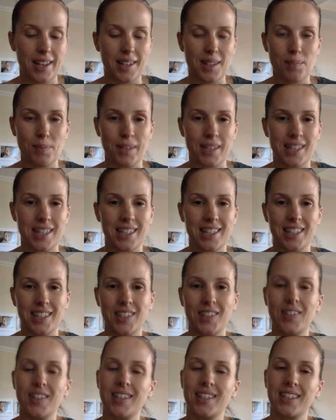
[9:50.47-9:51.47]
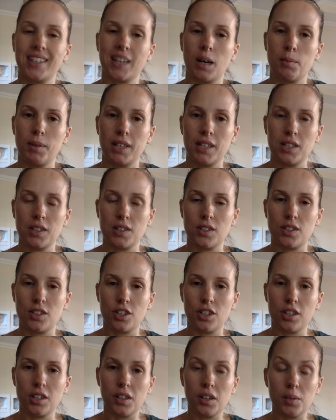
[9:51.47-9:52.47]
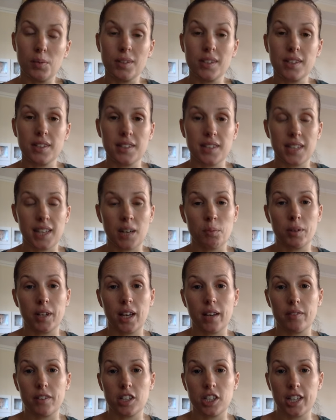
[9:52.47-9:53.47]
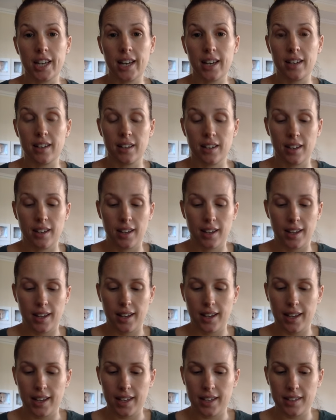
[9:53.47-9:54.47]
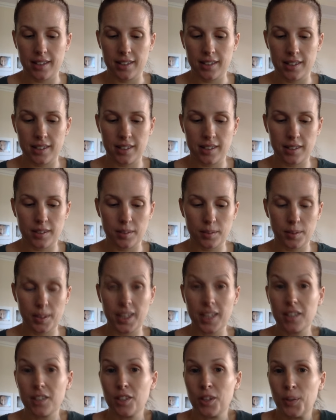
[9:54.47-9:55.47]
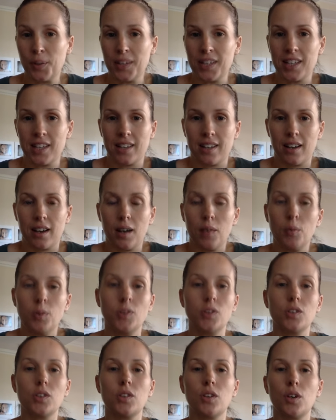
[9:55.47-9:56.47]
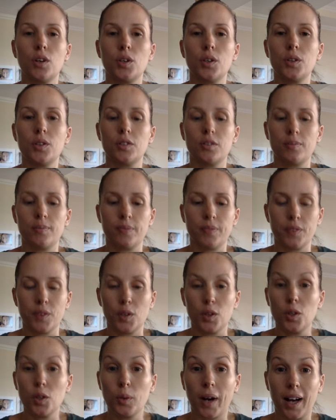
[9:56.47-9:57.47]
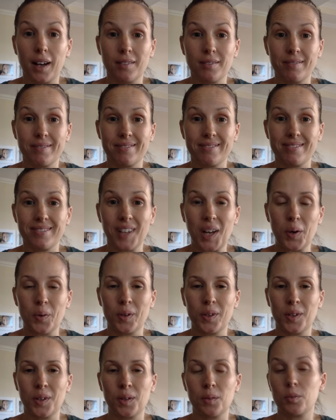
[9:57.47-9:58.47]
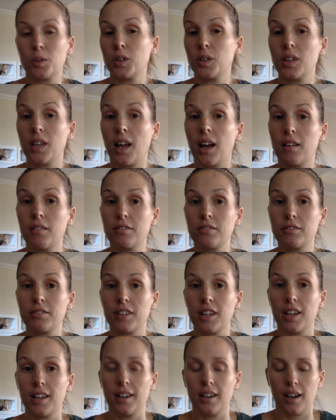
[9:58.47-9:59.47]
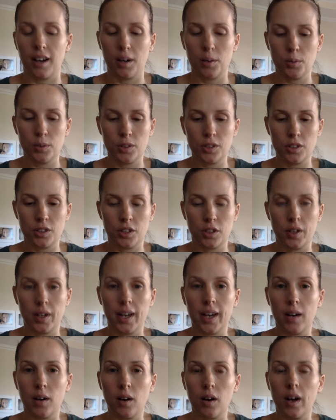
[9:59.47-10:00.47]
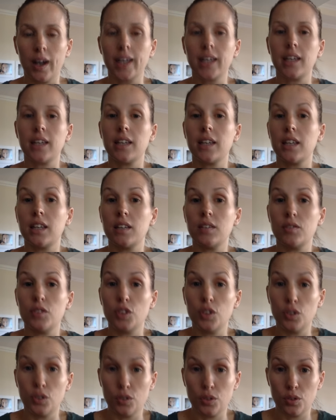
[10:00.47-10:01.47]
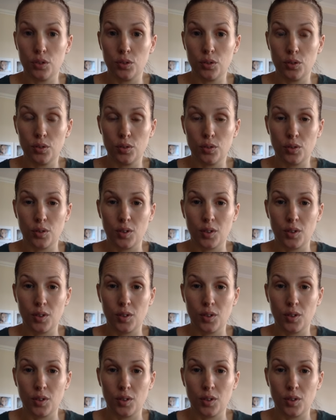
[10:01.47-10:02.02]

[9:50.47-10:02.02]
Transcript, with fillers: It's basically you get to come into the studio, we sit down, we have a chat, and we get to know each other. I want to know who you are, I want to know what you love, I want to know how I can give you